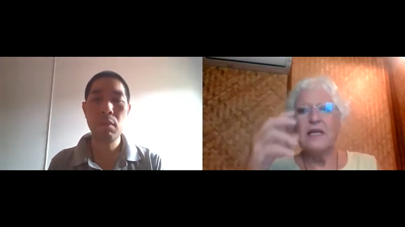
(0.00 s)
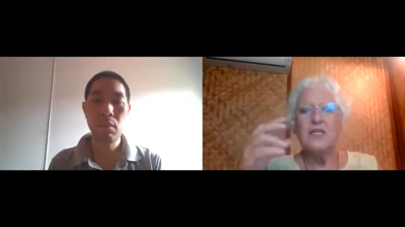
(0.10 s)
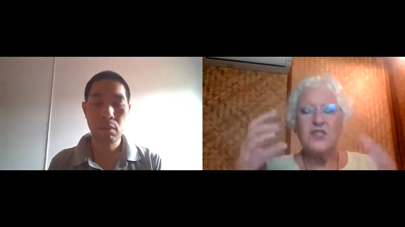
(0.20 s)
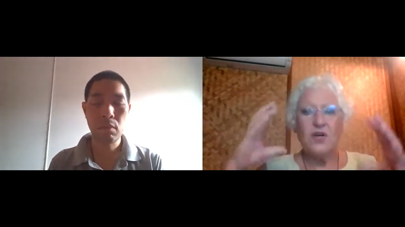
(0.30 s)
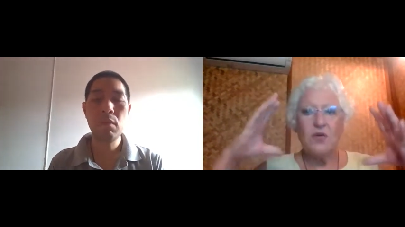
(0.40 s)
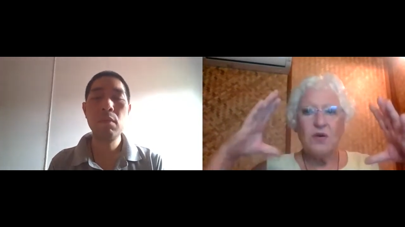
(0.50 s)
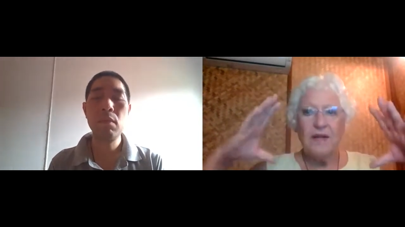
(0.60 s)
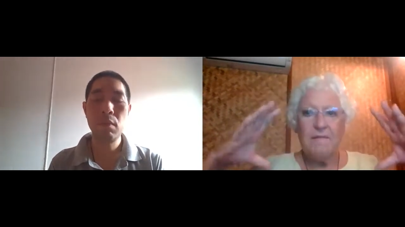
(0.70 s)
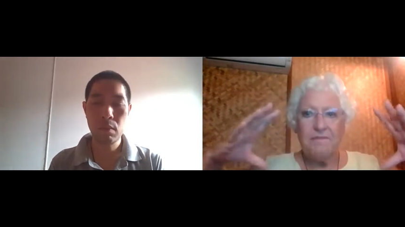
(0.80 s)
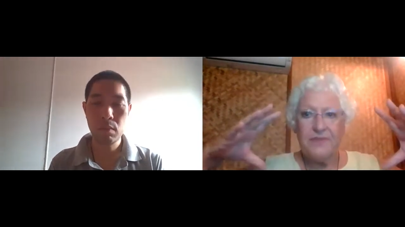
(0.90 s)
Speaker 1: So
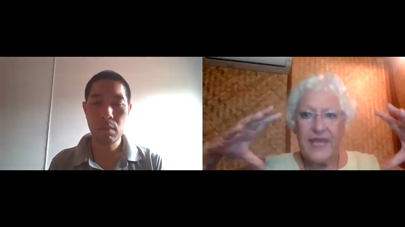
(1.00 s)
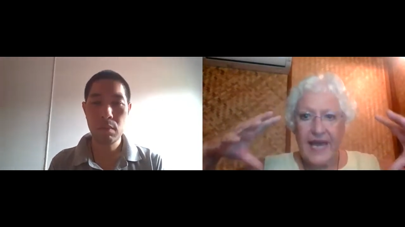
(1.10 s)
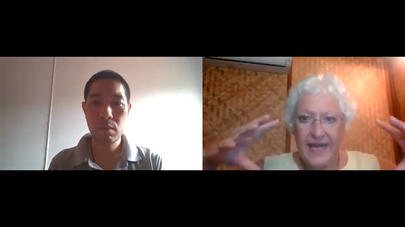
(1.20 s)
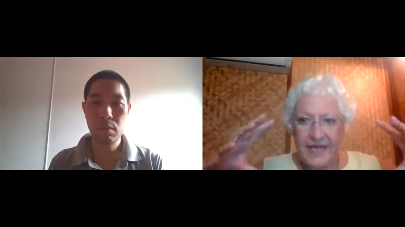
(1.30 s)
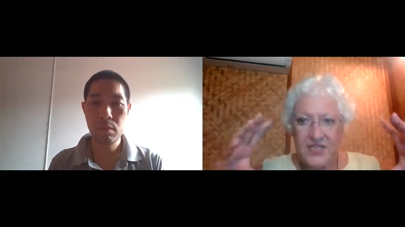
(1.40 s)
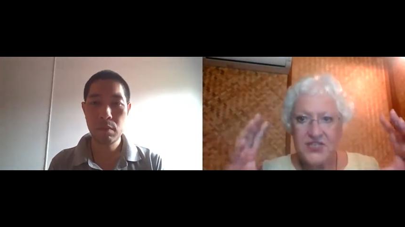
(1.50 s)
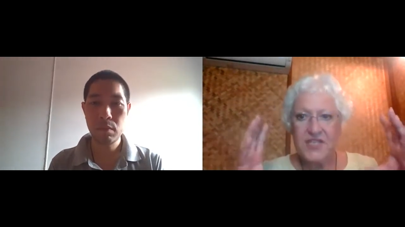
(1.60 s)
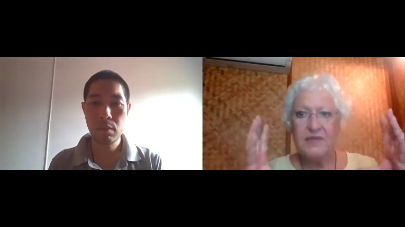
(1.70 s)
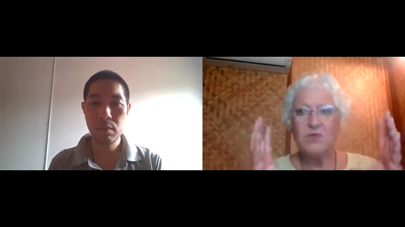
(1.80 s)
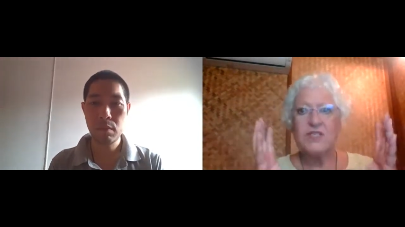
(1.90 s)
the
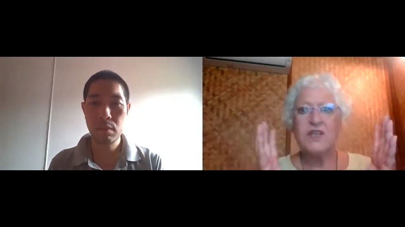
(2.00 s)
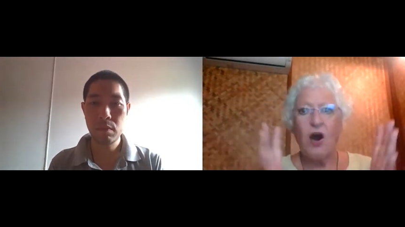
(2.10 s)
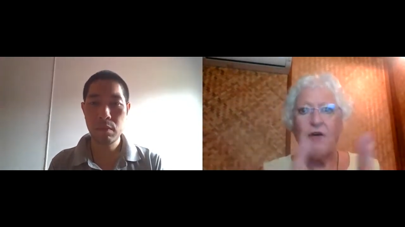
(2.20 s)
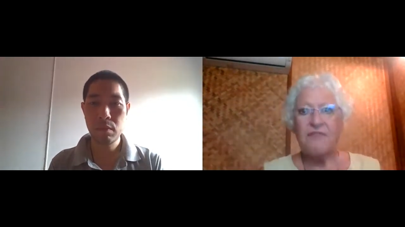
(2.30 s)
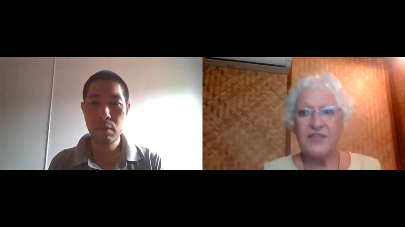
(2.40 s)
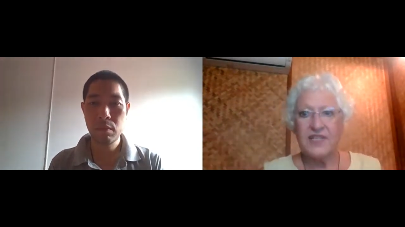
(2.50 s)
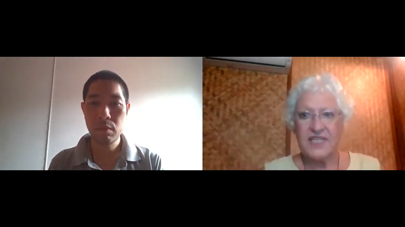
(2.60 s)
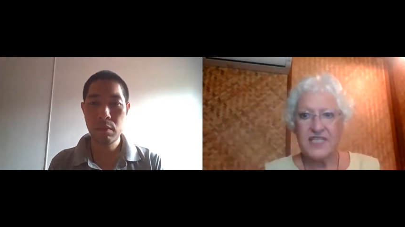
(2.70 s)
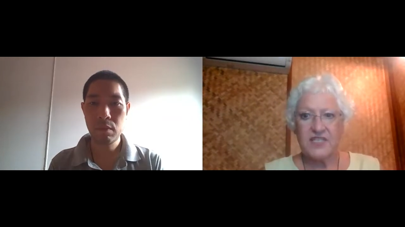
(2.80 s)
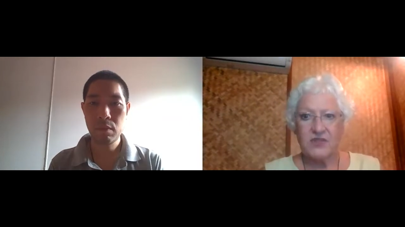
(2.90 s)
energy was often
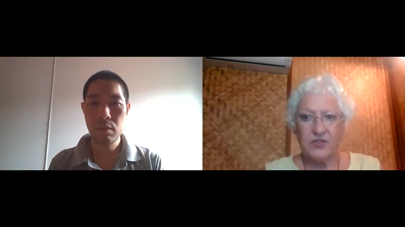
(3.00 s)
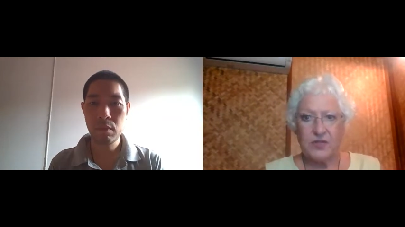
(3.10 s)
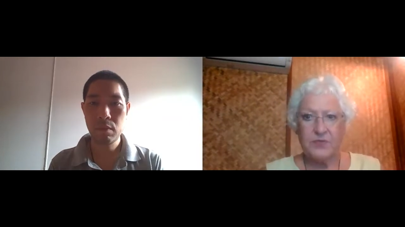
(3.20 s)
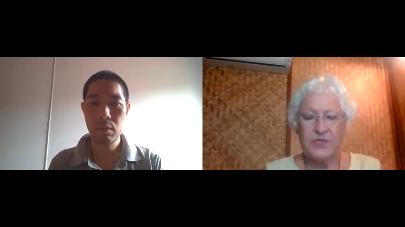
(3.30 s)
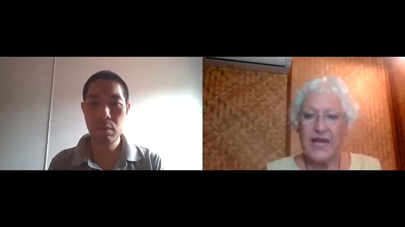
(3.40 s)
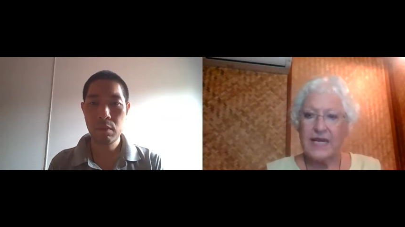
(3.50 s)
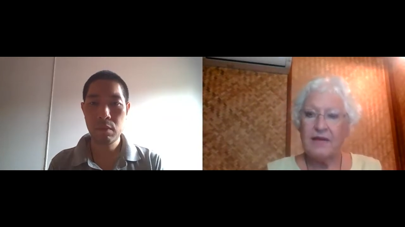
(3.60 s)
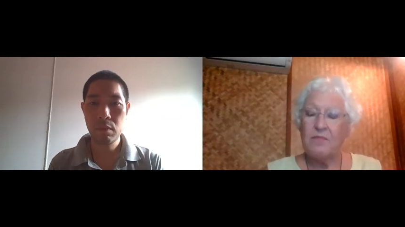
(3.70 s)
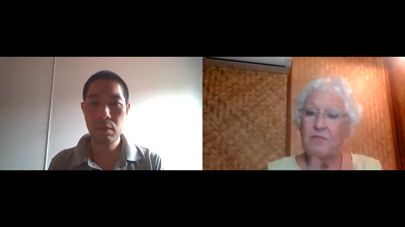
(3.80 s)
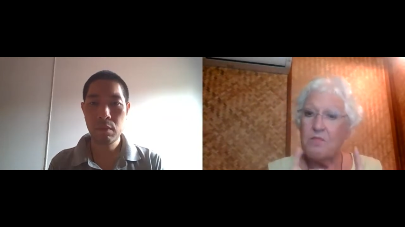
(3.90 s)
disturbed and
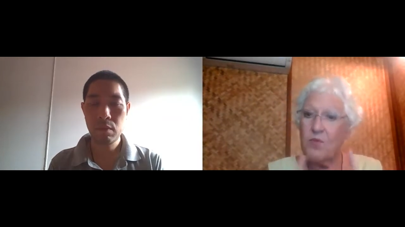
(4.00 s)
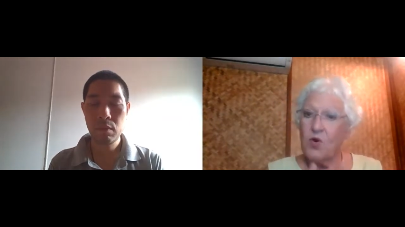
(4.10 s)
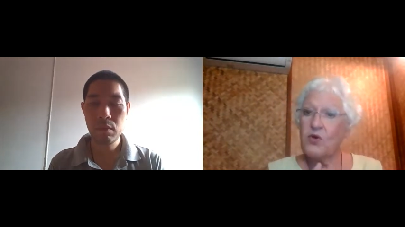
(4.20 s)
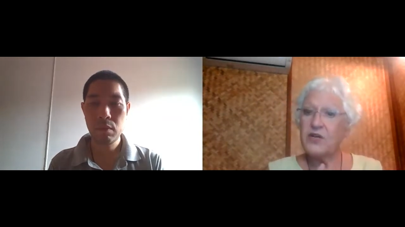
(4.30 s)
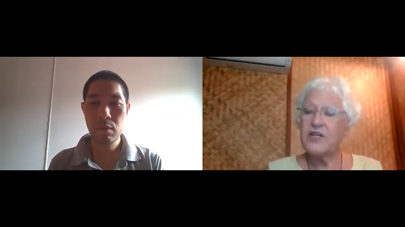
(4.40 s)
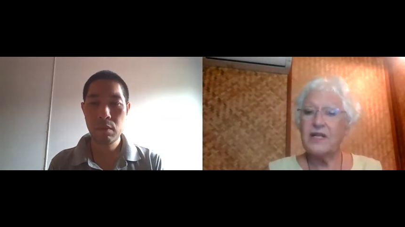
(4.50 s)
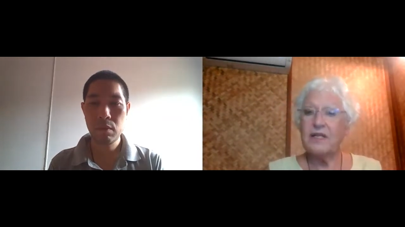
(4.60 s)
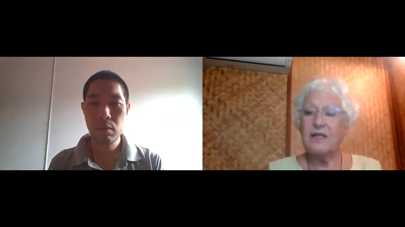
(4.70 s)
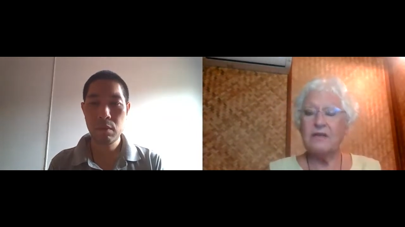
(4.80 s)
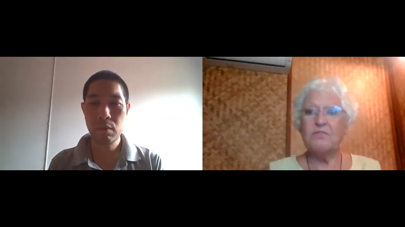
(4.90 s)
more
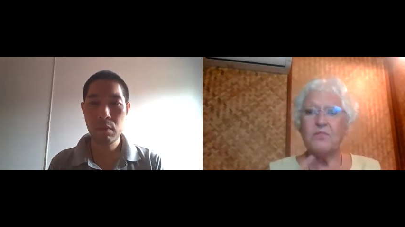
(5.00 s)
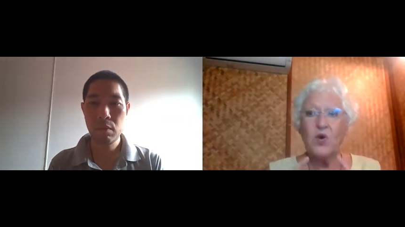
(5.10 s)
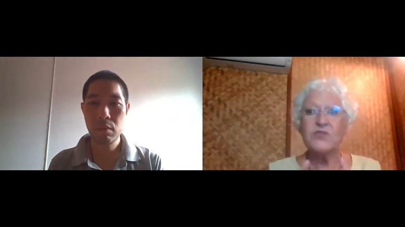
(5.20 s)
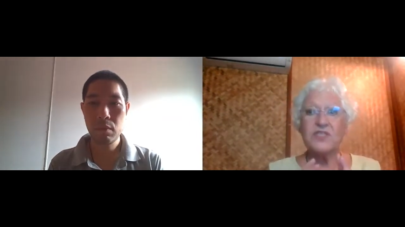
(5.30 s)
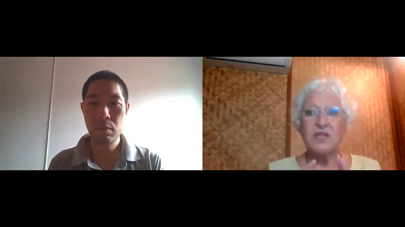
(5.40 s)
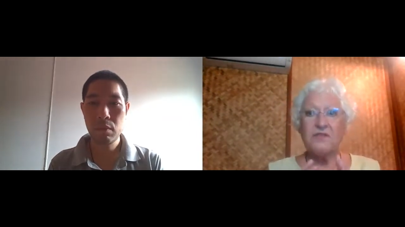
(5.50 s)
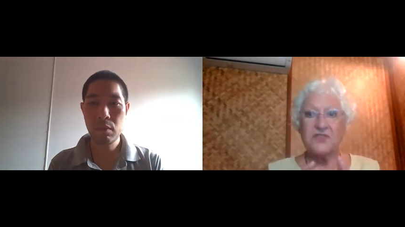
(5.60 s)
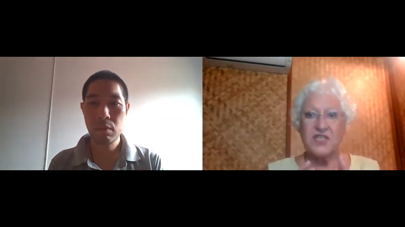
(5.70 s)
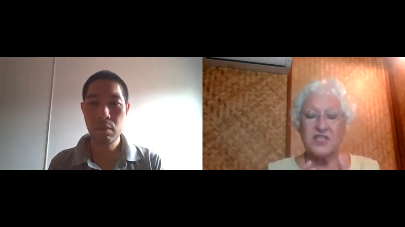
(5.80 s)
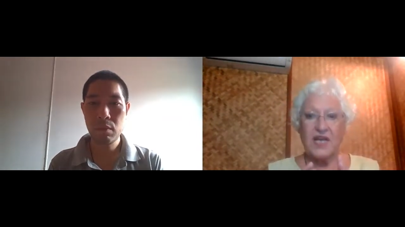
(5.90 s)
most of
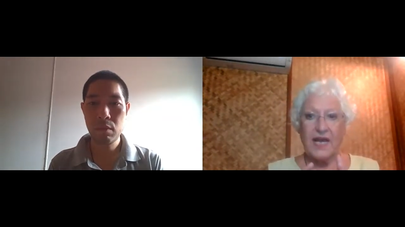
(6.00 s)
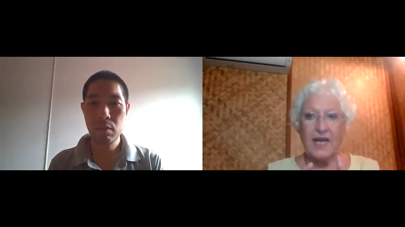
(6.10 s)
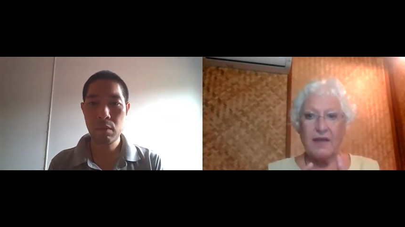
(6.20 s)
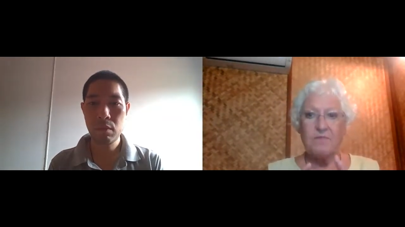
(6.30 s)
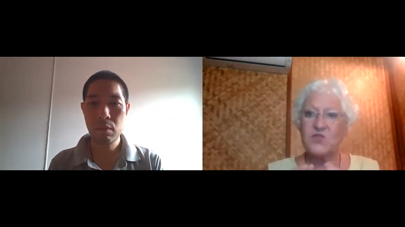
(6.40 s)
the time